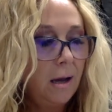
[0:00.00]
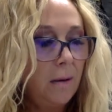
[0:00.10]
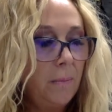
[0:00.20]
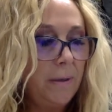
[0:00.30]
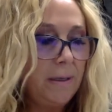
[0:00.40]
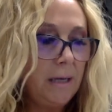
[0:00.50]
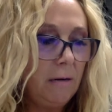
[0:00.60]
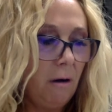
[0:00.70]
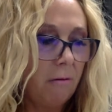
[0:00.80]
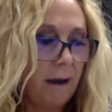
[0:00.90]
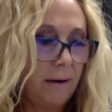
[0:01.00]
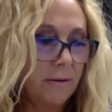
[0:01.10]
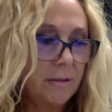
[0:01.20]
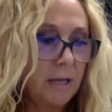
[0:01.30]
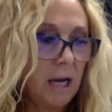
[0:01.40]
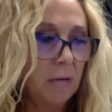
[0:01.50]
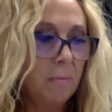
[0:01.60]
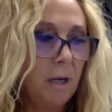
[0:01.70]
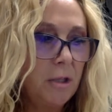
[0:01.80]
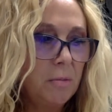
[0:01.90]
"But Negro writers are
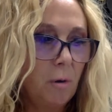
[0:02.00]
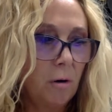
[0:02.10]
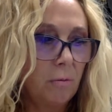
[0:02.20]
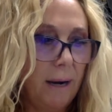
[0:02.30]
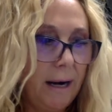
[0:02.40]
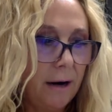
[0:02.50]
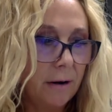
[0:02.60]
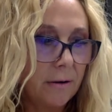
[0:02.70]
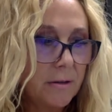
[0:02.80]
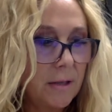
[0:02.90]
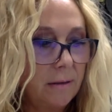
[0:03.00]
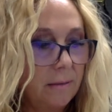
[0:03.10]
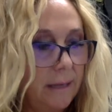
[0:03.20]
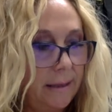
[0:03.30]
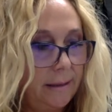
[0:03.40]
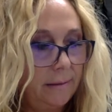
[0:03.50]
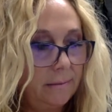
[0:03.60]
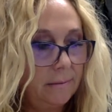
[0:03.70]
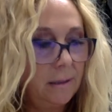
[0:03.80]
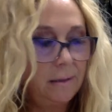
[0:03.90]
much more rare," said the lady.
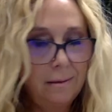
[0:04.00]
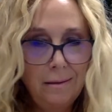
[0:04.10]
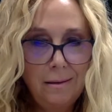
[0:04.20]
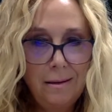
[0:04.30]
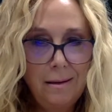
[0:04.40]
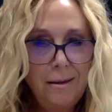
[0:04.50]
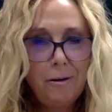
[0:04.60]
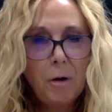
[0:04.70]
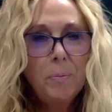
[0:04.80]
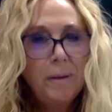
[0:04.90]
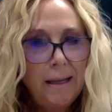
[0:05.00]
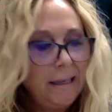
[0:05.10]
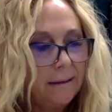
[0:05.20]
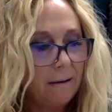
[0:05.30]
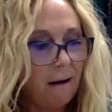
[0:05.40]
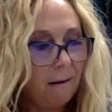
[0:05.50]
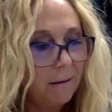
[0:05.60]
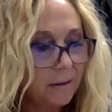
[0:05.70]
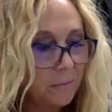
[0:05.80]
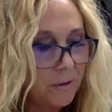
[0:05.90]
"There are plenty in
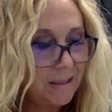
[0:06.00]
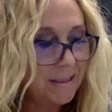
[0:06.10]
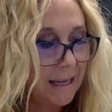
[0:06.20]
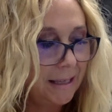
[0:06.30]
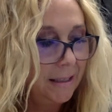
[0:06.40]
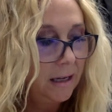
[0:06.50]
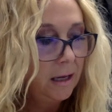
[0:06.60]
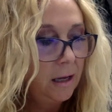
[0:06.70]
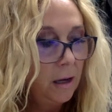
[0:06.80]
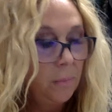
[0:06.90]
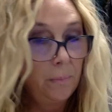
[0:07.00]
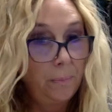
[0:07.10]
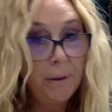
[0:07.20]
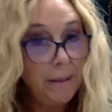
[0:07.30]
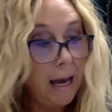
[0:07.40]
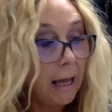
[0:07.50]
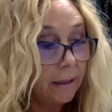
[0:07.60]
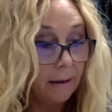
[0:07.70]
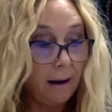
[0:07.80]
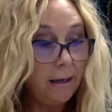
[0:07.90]
Harlem," we said. "But not
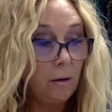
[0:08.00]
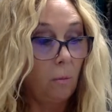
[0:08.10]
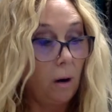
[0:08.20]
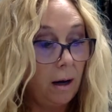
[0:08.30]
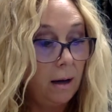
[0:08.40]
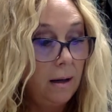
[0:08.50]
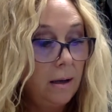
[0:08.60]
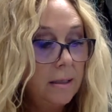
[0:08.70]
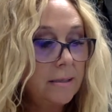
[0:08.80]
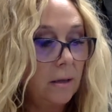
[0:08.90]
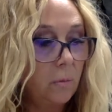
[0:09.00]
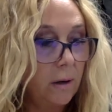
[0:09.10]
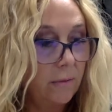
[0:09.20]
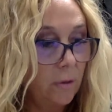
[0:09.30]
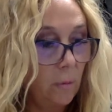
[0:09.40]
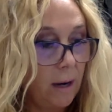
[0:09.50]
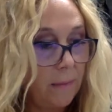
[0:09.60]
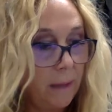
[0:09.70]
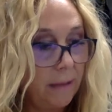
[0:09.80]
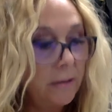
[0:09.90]
in Iowa," said one of the
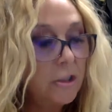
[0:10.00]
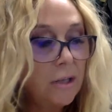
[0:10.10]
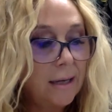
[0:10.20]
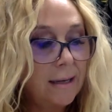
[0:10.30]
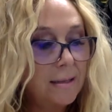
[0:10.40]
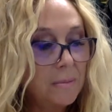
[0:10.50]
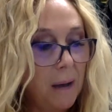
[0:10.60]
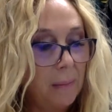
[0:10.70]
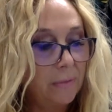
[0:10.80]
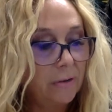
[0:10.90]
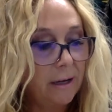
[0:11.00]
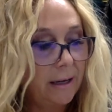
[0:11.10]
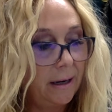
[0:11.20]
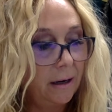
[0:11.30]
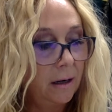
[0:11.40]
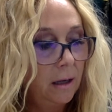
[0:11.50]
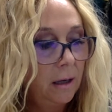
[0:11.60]
white men, shaking his mop of red hair.